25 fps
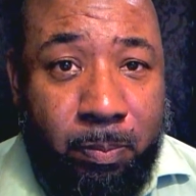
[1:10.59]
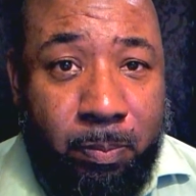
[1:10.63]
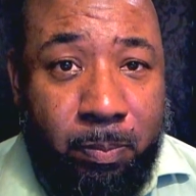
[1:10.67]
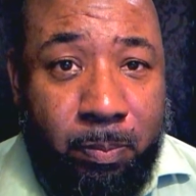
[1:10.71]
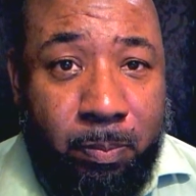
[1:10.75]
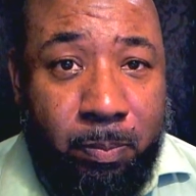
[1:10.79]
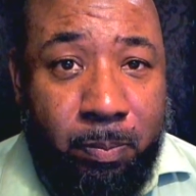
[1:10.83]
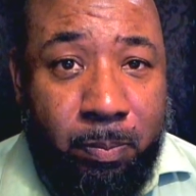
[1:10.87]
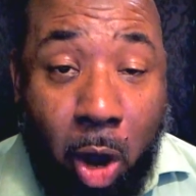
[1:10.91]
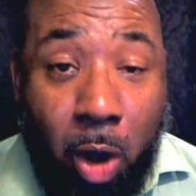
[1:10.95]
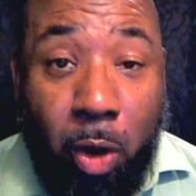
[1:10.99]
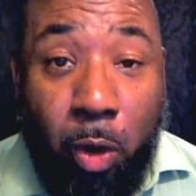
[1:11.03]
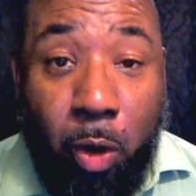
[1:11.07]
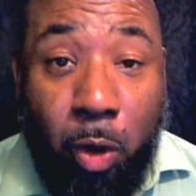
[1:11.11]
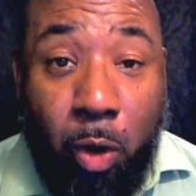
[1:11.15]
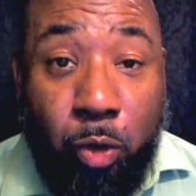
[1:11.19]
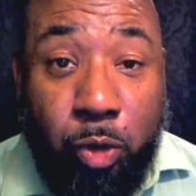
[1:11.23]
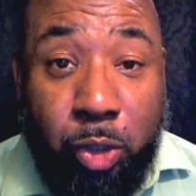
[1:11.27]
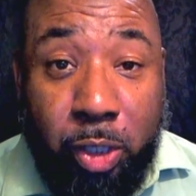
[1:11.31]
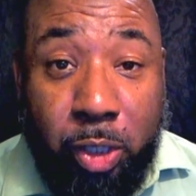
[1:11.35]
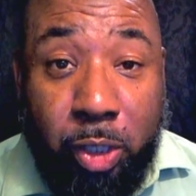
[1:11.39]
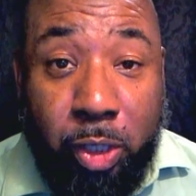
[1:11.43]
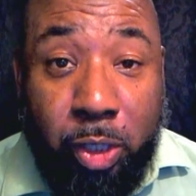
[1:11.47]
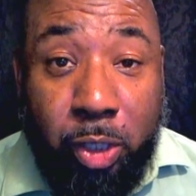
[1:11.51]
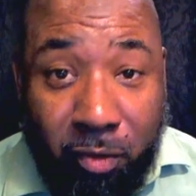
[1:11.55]
All the
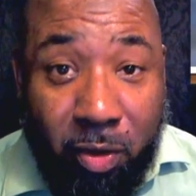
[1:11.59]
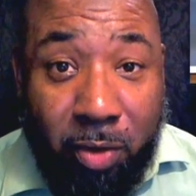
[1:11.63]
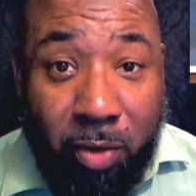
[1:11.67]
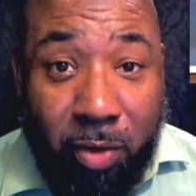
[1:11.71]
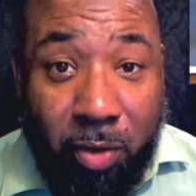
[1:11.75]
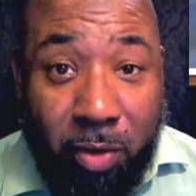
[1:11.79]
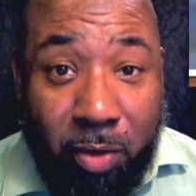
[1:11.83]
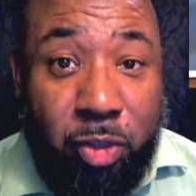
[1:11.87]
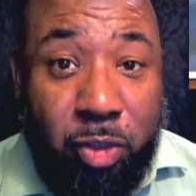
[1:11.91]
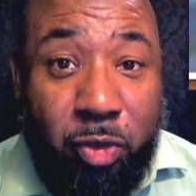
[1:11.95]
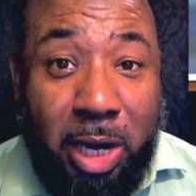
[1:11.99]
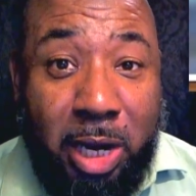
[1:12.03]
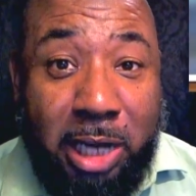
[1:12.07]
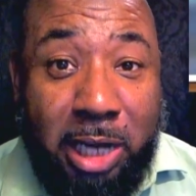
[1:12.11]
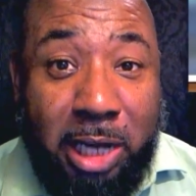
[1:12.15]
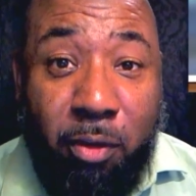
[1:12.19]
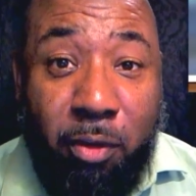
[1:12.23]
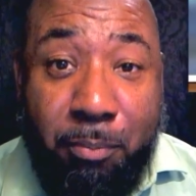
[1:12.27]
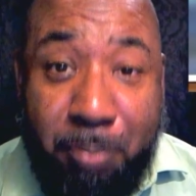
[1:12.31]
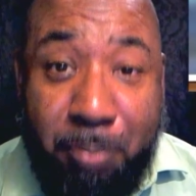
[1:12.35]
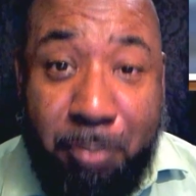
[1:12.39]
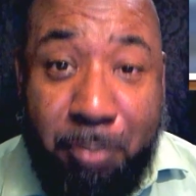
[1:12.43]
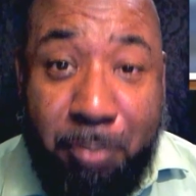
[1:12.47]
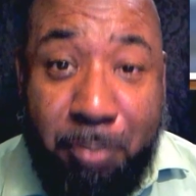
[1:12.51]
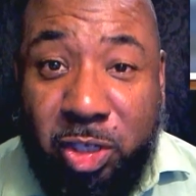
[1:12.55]
cover up their tracks for
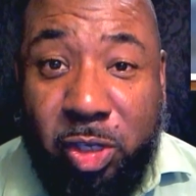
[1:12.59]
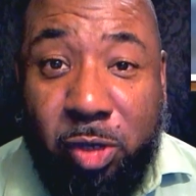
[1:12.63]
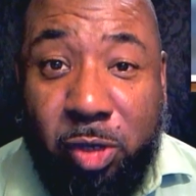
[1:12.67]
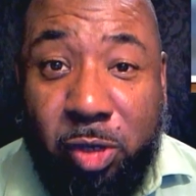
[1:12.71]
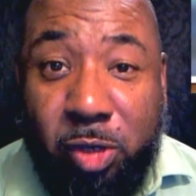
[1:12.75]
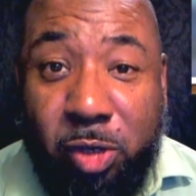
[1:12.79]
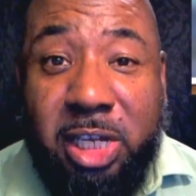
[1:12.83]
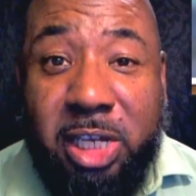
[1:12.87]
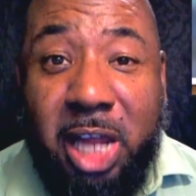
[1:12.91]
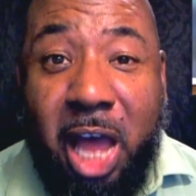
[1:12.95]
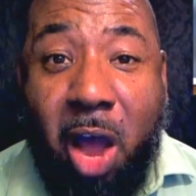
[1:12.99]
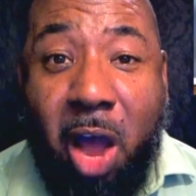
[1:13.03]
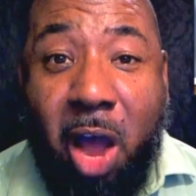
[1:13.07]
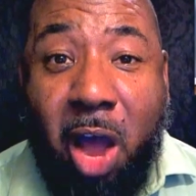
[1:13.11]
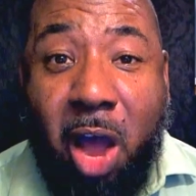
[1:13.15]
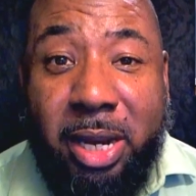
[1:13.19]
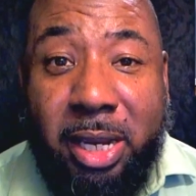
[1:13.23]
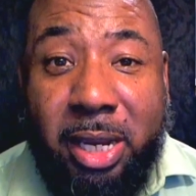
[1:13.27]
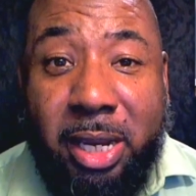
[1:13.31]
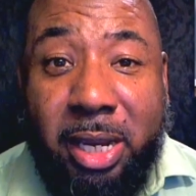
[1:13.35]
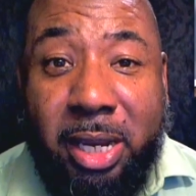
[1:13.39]
being so sloppy,